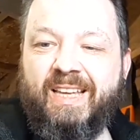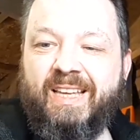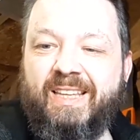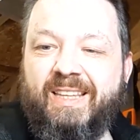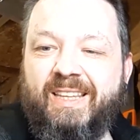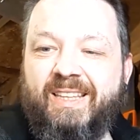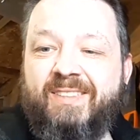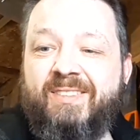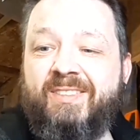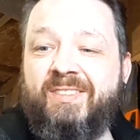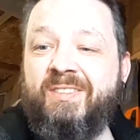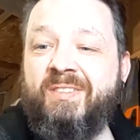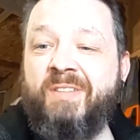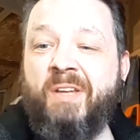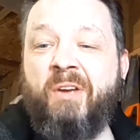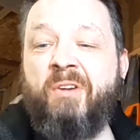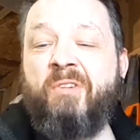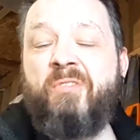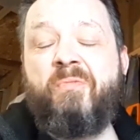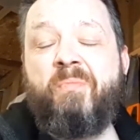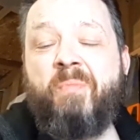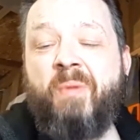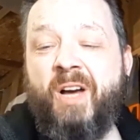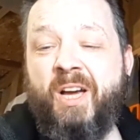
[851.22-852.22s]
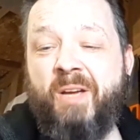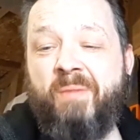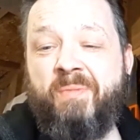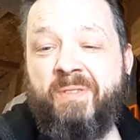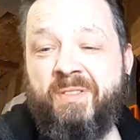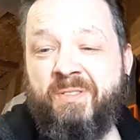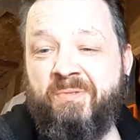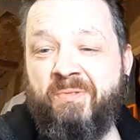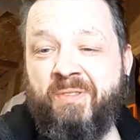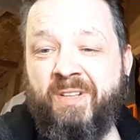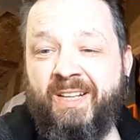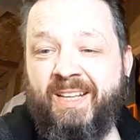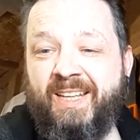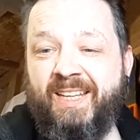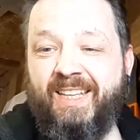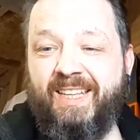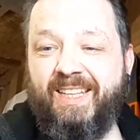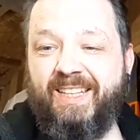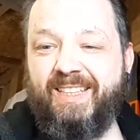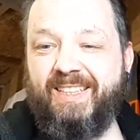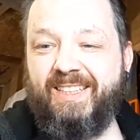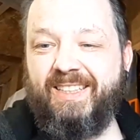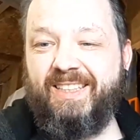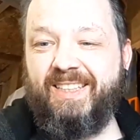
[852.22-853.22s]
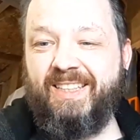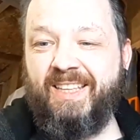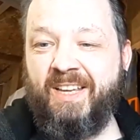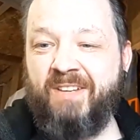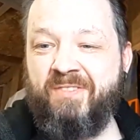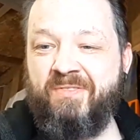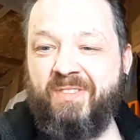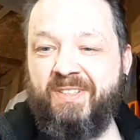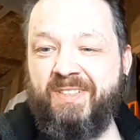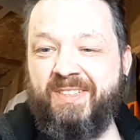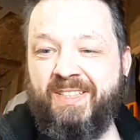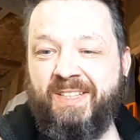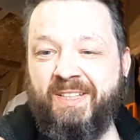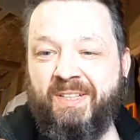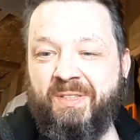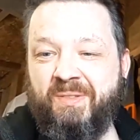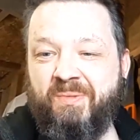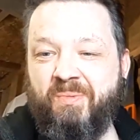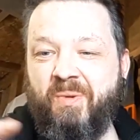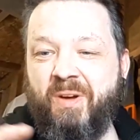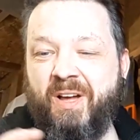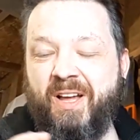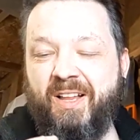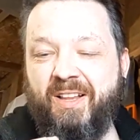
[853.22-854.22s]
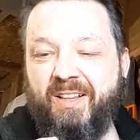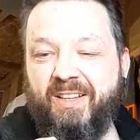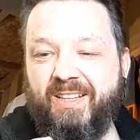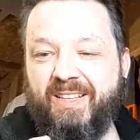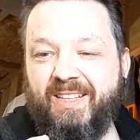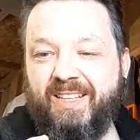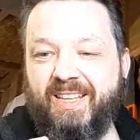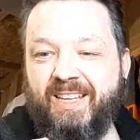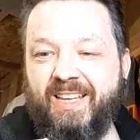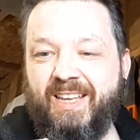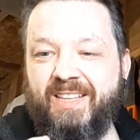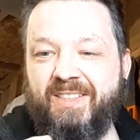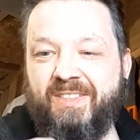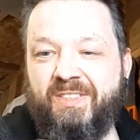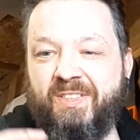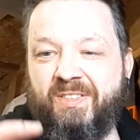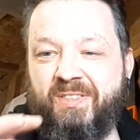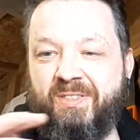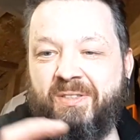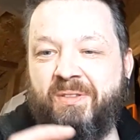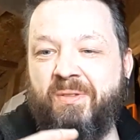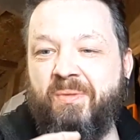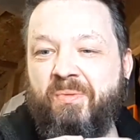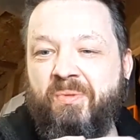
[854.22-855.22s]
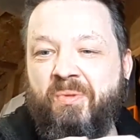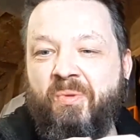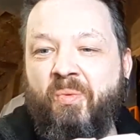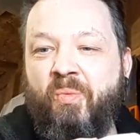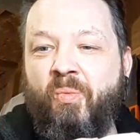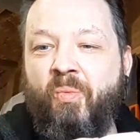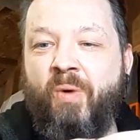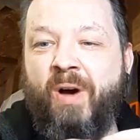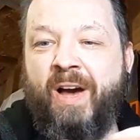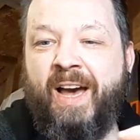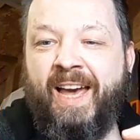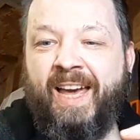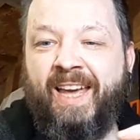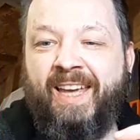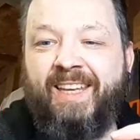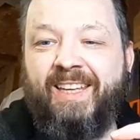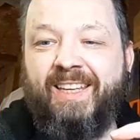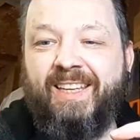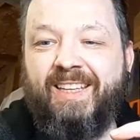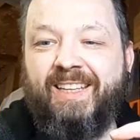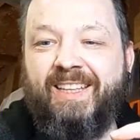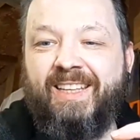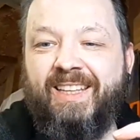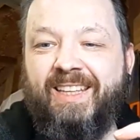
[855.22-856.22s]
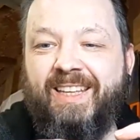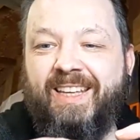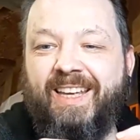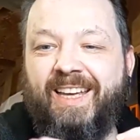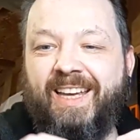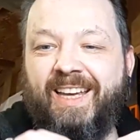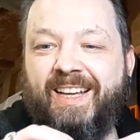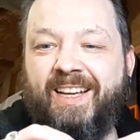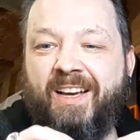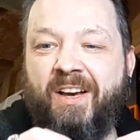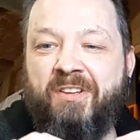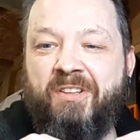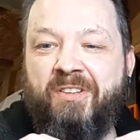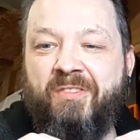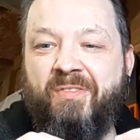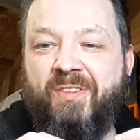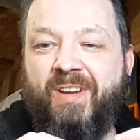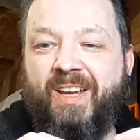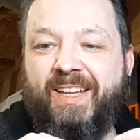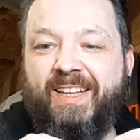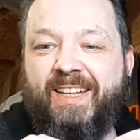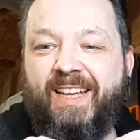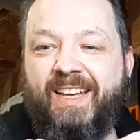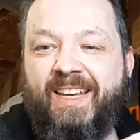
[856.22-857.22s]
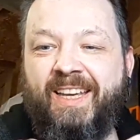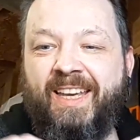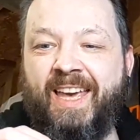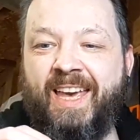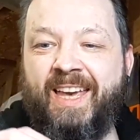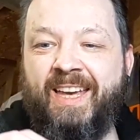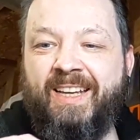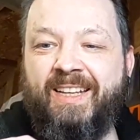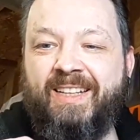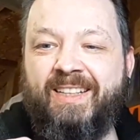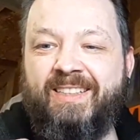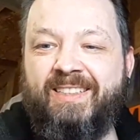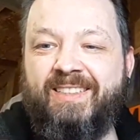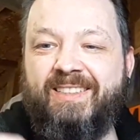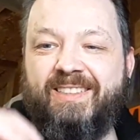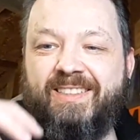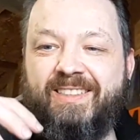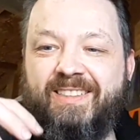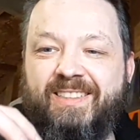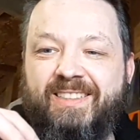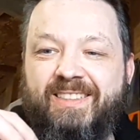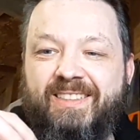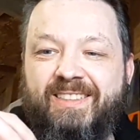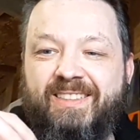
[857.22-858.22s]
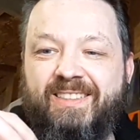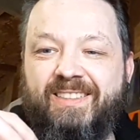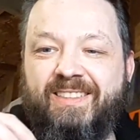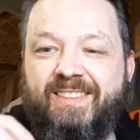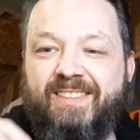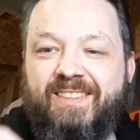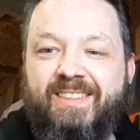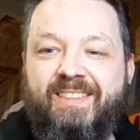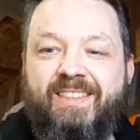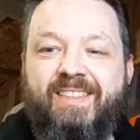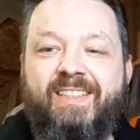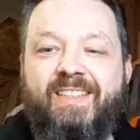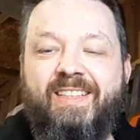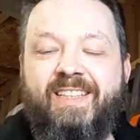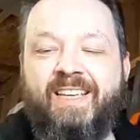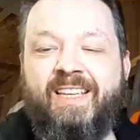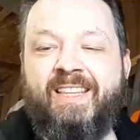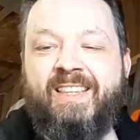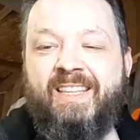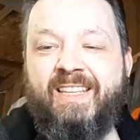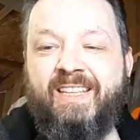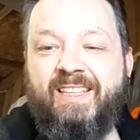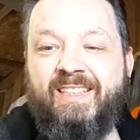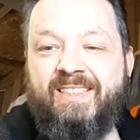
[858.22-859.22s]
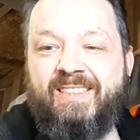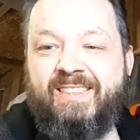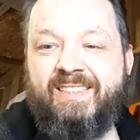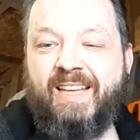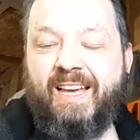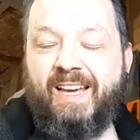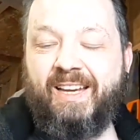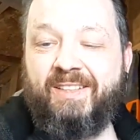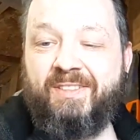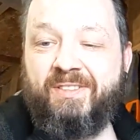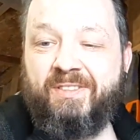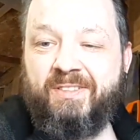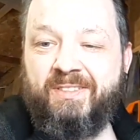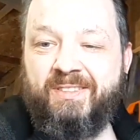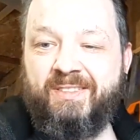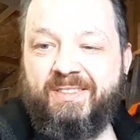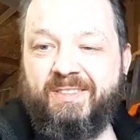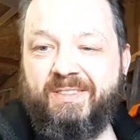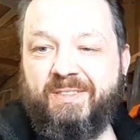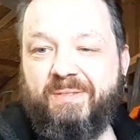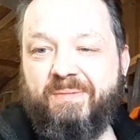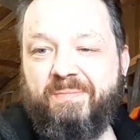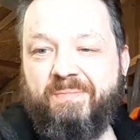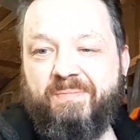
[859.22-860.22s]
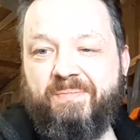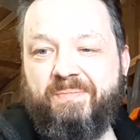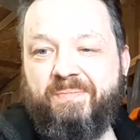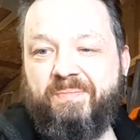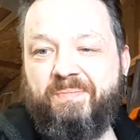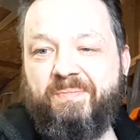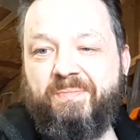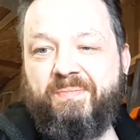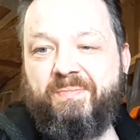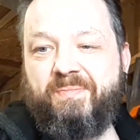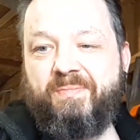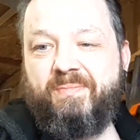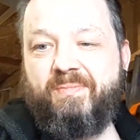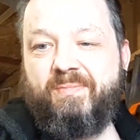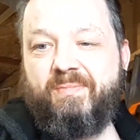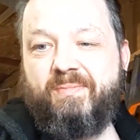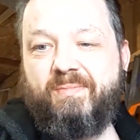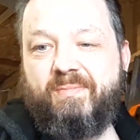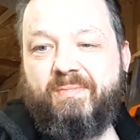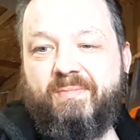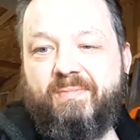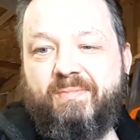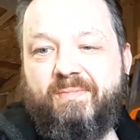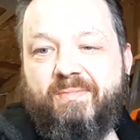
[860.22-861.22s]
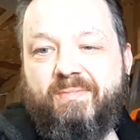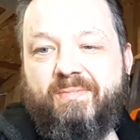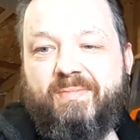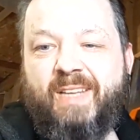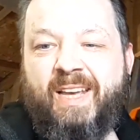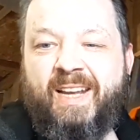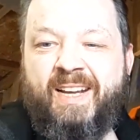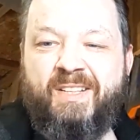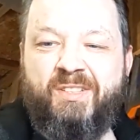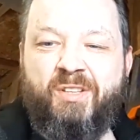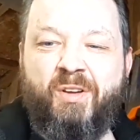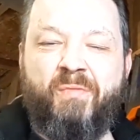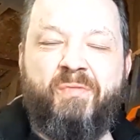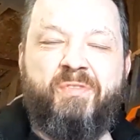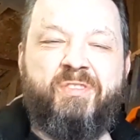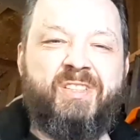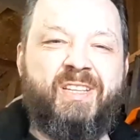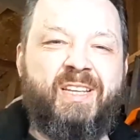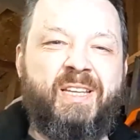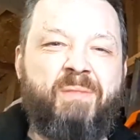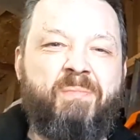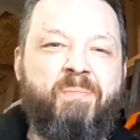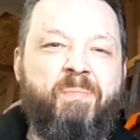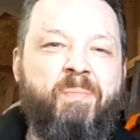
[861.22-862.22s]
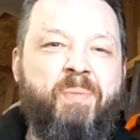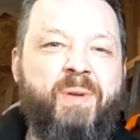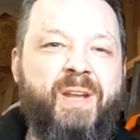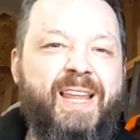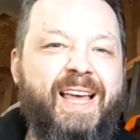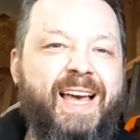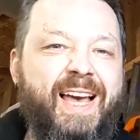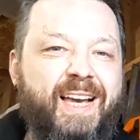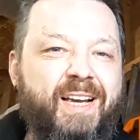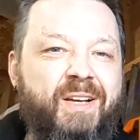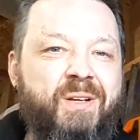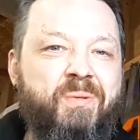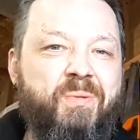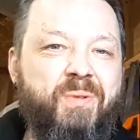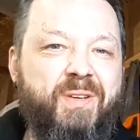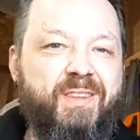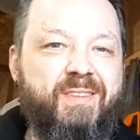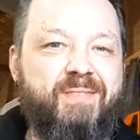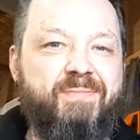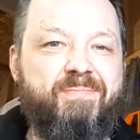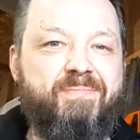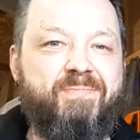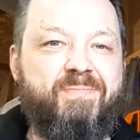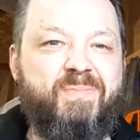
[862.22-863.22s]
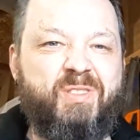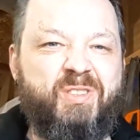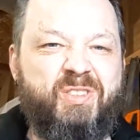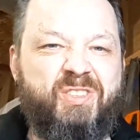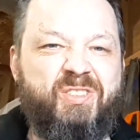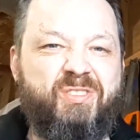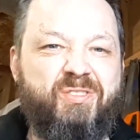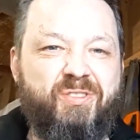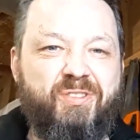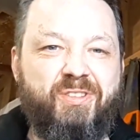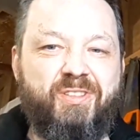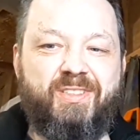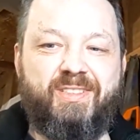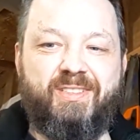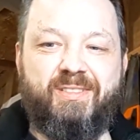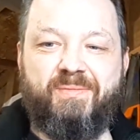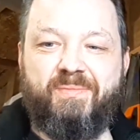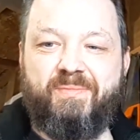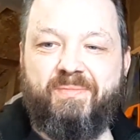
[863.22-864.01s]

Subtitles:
This stovepipe is really interesting as well. Just the way it kind of like kinks in these sections. And it's obviously black with soot.